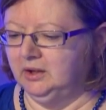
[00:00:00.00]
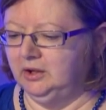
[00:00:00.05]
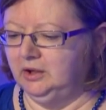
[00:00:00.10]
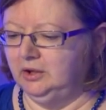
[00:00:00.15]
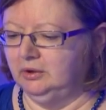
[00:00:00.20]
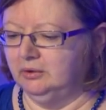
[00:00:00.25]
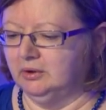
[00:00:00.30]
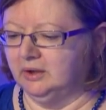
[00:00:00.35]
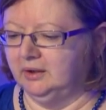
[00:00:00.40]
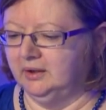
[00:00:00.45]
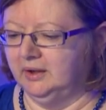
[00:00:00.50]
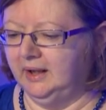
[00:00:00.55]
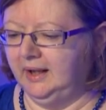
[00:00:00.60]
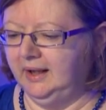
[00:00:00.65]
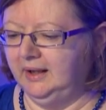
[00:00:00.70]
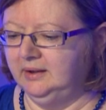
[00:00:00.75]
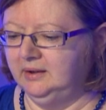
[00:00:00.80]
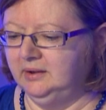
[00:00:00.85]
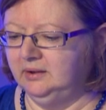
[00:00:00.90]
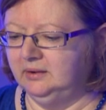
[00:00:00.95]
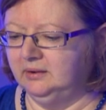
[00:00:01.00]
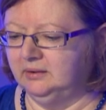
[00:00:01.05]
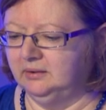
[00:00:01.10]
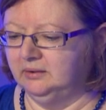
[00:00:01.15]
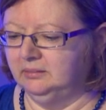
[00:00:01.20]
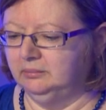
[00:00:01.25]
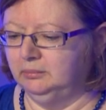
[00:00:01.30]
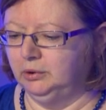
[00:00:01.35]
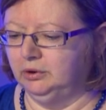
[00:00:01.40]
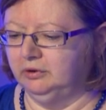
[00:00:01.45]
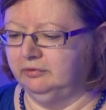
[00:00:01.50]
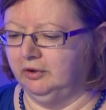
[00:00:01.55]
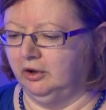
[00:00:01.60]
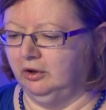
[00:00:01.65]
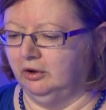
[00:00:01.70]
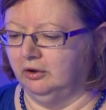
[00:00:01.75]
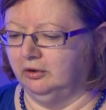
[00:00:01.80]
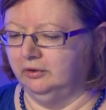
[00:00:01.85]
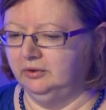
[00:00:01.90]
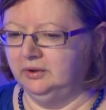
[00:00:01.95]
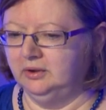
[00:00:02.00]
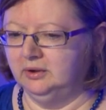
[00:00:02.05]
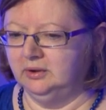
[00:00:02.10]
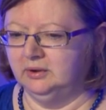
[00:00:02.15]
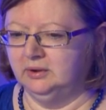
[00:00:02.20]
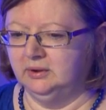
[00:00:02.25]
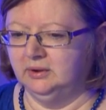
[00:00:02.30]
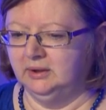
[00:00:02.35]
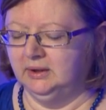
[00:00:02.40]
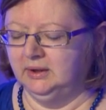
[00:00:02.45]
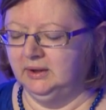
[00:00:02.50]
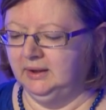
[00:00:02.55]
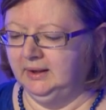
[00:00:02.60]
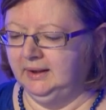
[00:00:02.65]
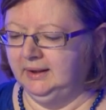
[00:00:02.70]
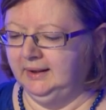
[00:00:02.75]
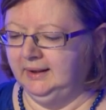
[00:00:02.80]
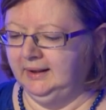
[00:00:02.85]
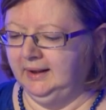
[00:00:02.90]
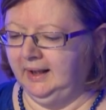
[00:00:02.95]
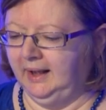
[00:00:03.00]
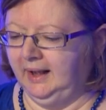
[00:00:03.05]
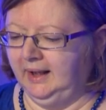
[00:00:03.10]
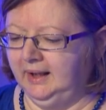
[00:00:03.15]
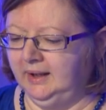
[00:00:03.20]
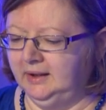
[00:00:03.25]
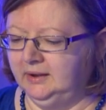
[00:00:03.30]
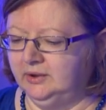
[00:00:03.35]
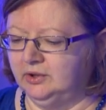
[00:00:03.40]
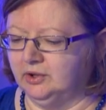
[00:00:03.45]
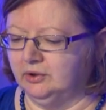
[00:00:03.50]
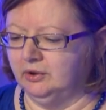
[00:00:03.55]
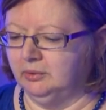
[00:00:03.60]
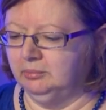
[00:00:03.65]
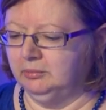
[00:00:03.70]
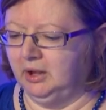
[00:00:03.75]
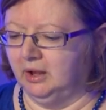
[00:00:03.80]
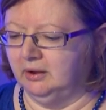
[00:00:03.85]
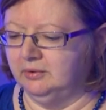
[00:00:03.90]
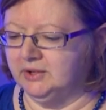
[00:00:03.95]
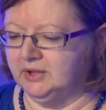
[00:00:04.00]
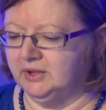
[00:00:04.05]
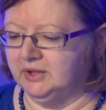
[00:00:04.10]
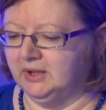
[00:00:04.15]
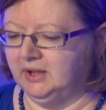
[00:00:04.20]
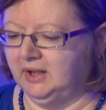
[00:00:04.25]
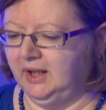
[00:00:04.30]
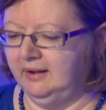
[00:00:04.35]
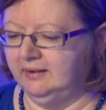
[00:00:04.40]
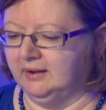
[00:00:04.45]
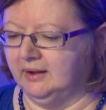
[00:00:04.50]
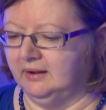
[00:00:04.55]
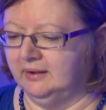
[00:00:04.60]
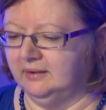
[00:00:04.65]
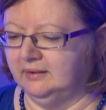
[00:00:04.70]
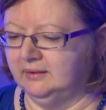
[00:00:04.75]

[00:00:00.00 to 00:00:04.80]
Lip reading: You can then move on and do them closer together.